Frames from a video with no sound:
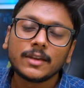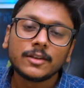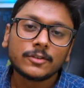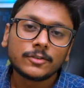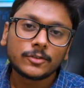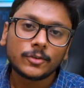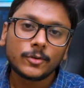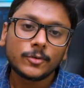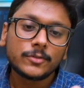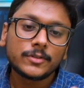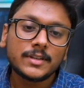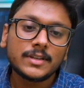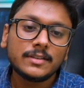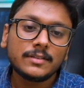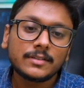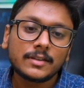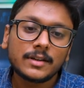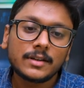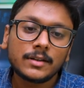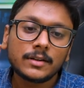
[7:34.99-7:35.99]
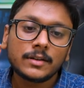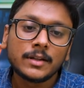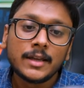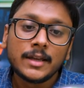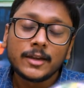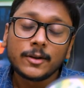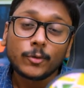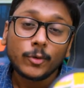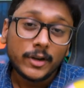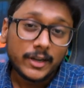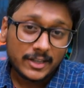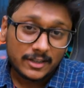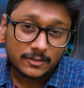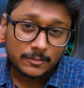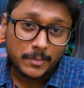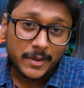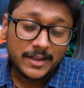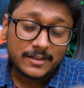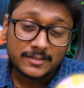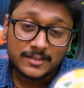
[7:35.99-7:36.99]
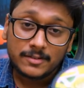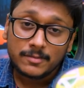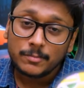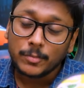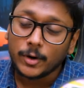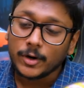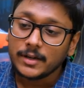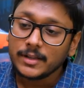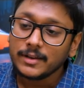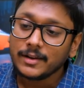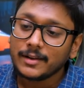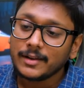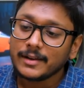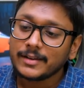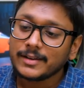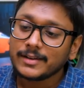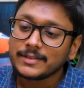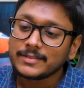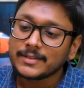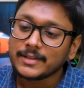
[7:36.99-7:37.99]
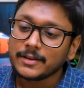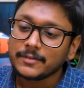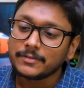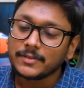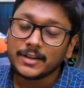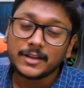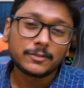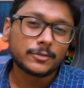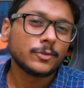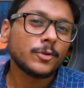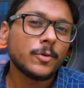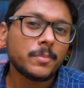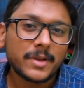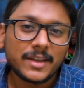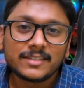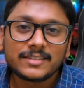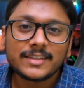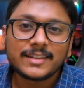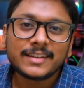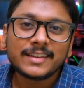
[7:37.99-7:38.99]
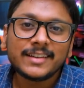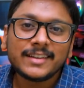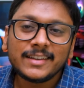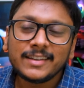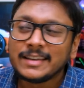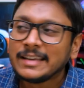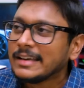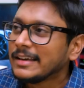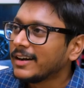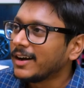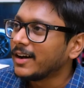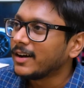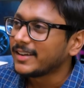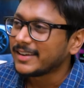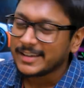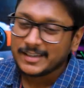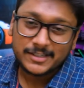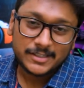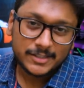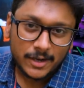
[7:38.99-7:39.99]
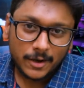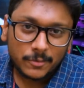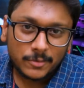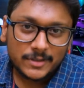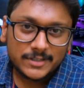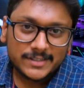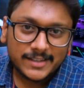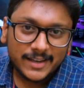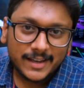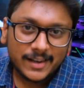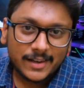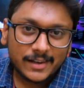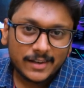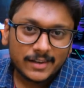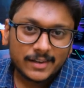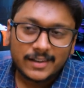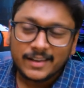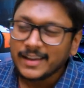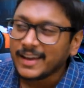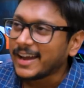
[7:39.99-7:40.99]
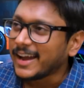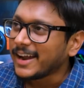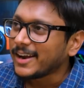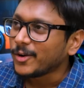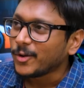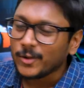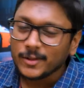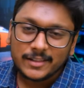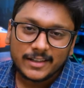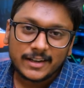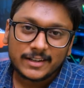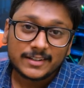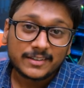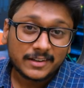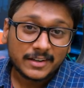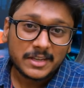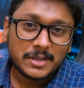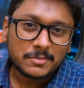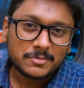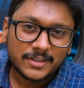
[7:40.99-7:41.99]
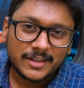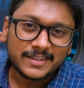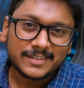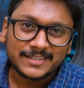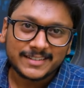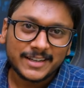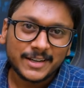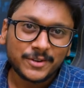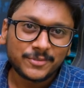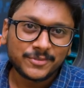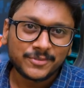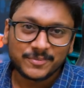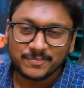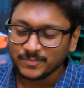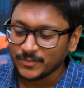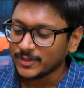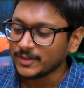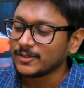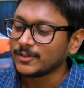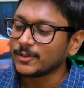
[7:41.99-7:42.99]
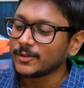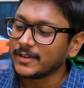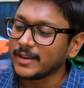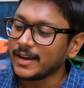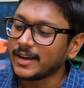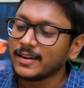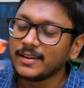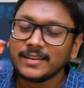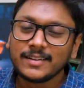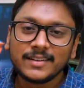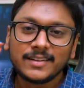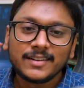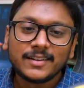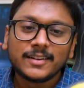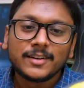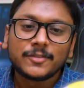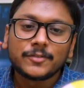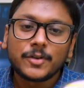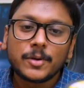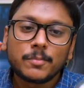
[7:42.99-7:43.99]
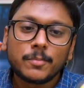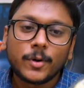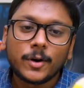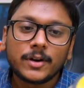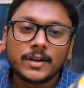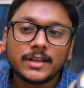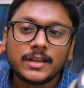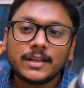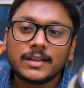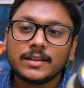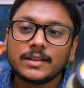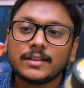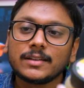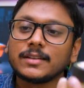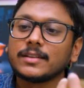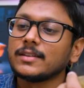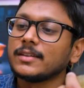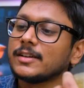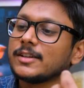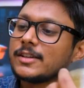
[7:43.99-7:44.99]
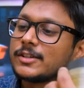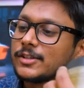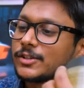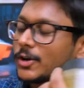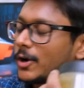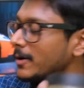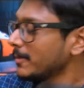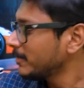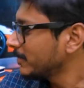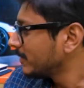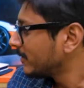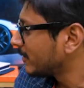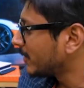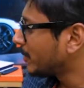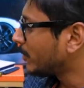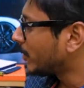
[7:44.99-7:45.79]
So these are quite expensive body related stuff, guys. You know, basically like shower gel and all that creams and stuff. So yeah, from body shop.